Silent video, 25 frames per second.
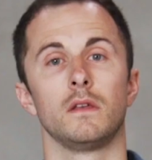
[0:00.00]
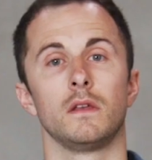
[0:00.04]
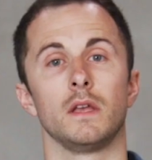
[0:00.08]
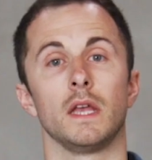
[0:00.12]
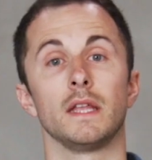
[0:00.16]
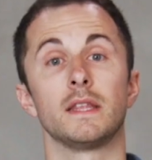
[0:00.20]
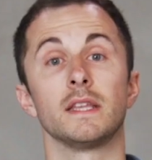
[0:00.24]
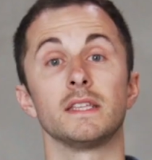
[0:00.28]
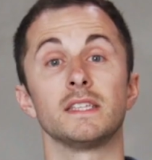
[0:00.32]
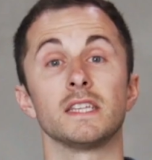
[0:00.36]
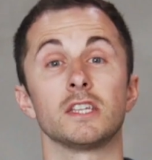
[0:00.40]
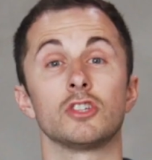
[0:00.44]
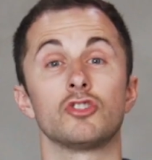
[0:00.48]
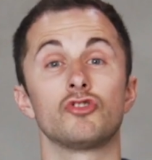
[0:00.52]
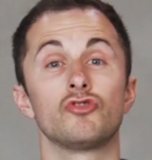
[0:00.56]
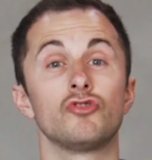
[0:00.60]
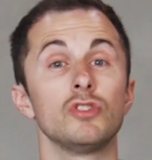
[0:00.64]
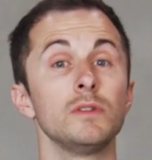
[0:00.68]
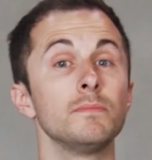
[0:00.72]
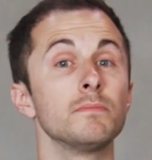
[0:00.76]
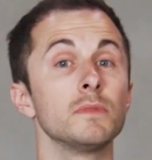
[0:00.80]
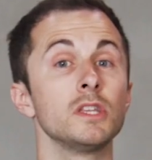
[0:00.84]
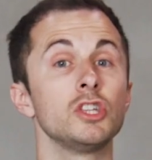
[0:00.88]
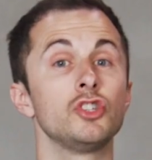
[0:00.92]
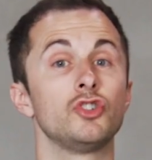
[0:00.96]
It is
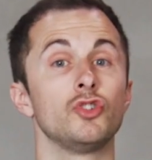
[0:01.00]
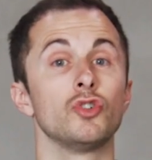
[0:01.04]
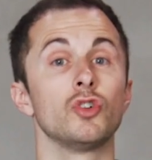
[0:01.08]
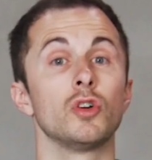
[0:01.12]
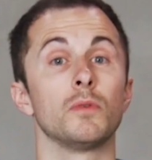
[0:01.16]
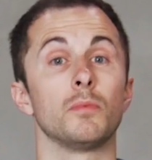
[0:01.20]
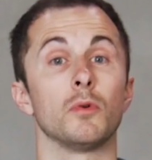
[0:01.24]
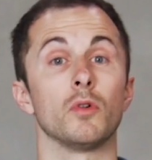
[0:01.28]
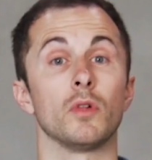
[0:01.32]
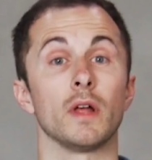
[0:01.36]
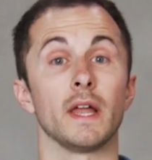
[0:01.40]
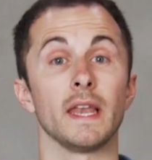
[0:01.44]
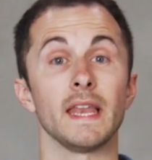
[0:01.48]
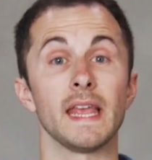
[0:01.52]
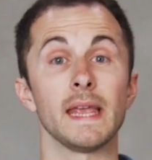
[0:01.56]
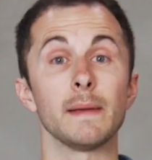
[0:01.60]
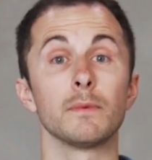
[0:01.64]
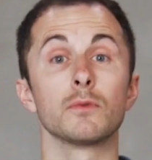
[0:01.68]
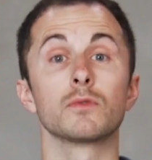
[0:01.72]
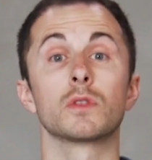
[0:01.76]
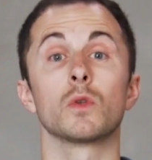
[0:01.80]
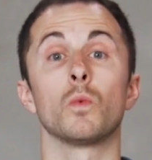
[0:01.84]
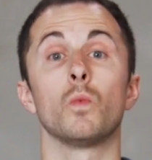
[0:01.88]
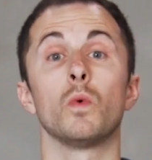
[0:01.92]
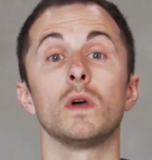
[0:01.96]
extremely durable and
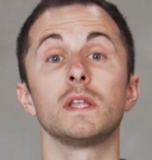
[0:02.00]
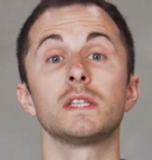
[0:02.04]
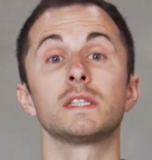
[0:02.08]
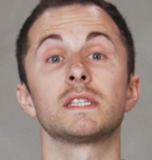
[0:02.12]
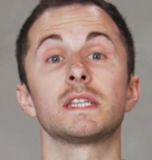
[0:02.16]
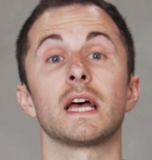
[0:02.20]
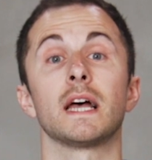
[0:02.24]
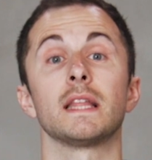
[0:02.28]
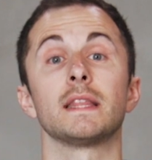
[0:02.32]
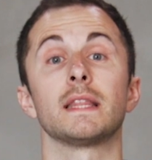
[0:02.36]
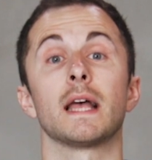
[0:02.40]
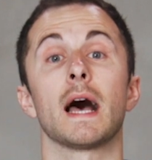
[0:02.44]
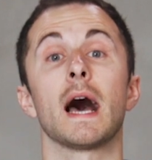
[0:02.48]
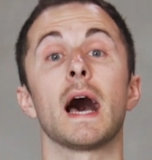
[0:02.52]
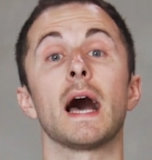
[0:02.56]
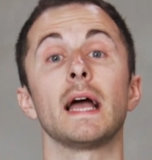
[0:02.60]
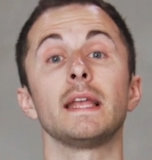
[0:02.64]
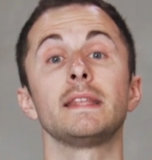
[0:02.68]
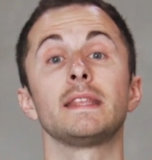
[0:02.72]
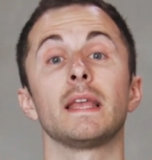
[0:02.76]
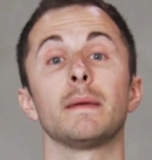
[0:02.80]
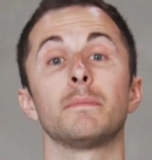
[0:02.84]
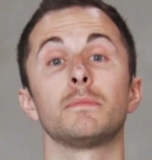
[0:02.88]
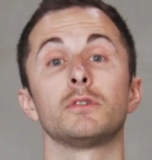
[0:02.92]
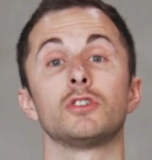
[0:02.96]
able to withstand the high
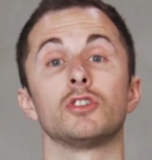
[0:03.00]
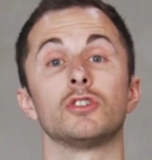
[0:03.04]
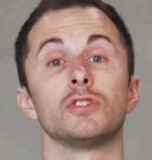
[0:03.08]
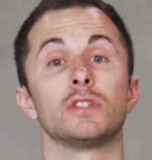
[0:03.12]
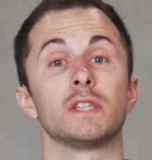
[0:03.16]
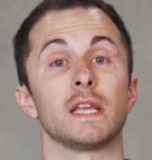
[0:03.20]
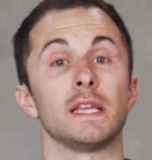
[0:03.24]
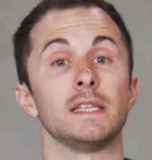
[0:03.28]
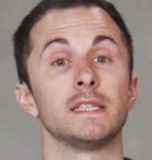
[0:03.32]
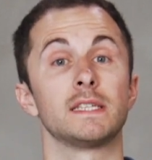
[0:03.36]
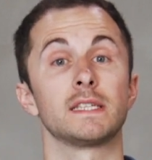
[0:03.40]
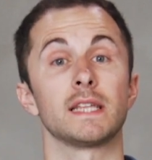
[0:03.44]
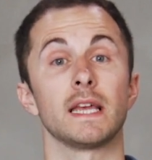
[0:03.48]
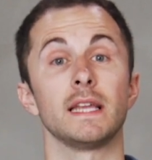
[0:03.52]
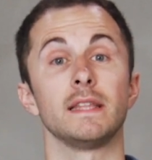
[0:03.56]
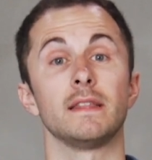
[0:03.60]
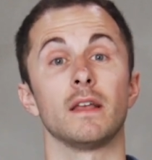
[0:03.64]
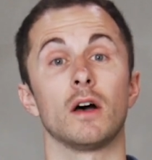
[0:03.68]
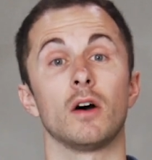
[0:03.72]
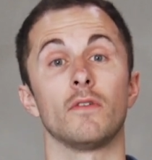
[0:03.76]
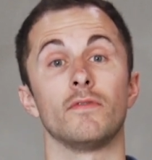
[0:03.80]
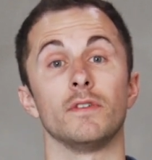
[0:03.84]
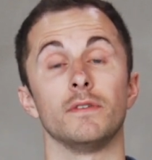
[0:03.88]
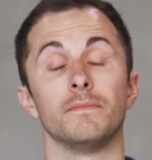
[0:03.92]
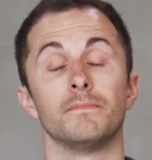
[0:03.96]
temperatures inside the
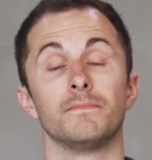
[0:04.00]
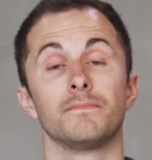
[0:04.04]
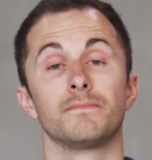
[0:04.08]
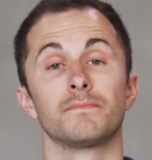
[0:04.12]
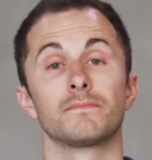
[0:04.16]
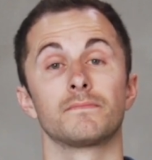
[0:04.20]
oven.